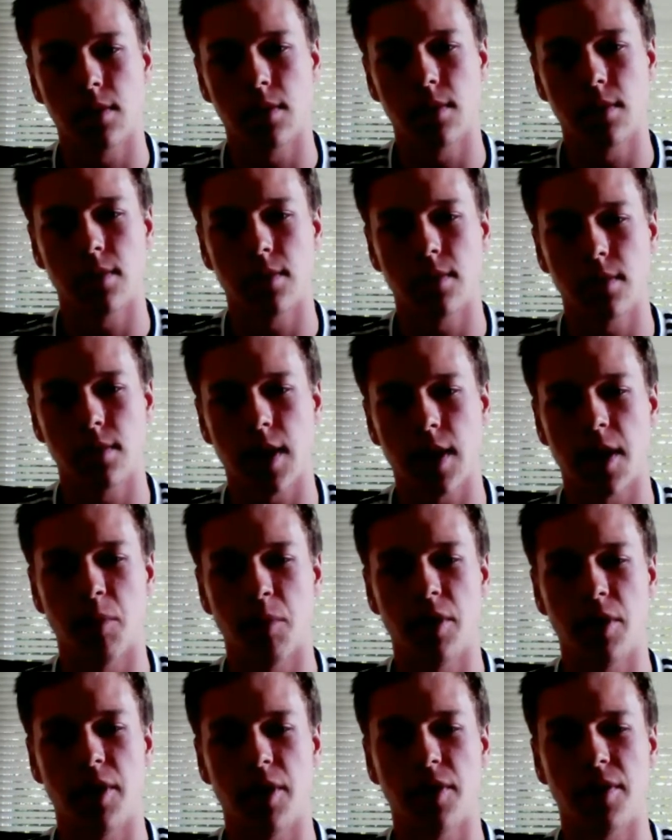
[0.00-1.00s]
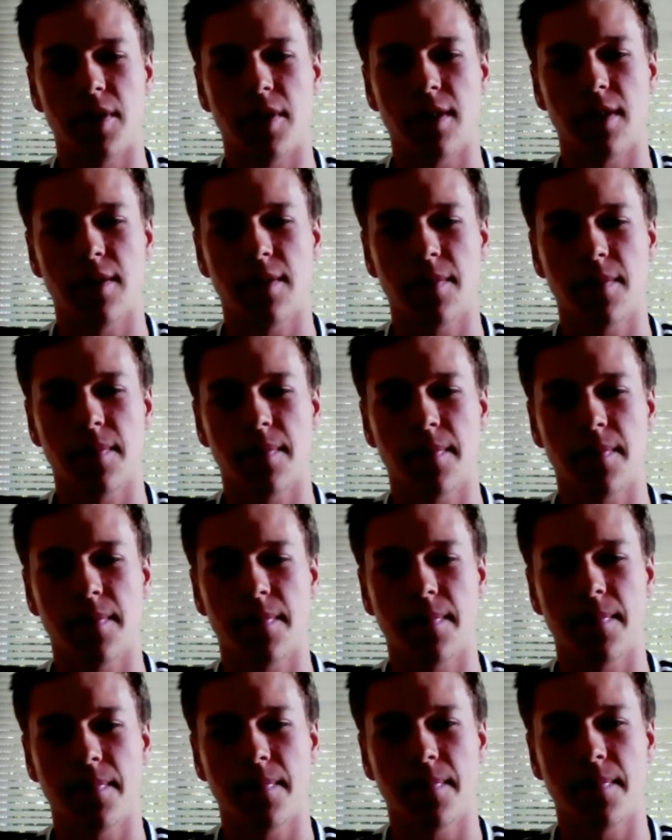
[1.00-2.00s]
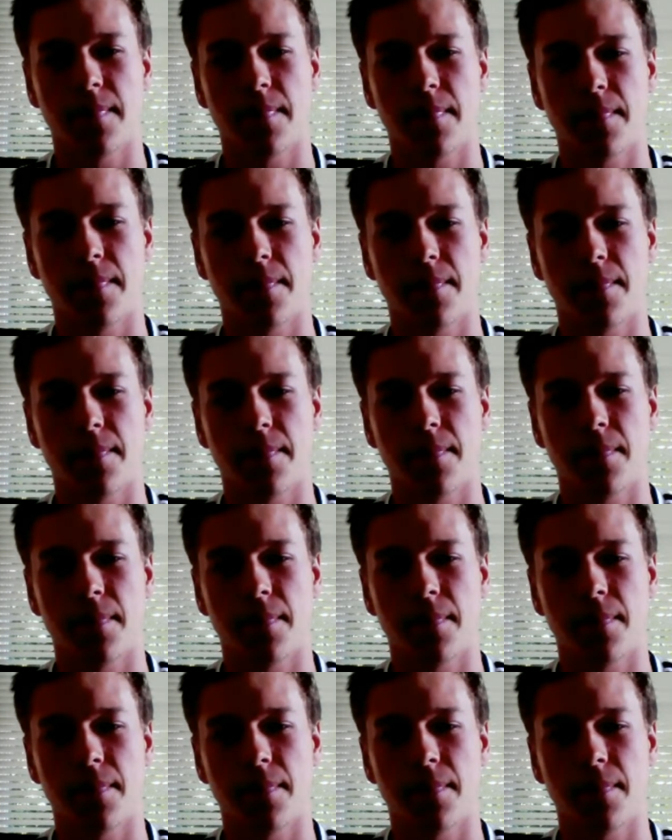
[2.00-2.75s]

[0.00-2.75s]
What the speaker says: Adam, what do you cross conferences? I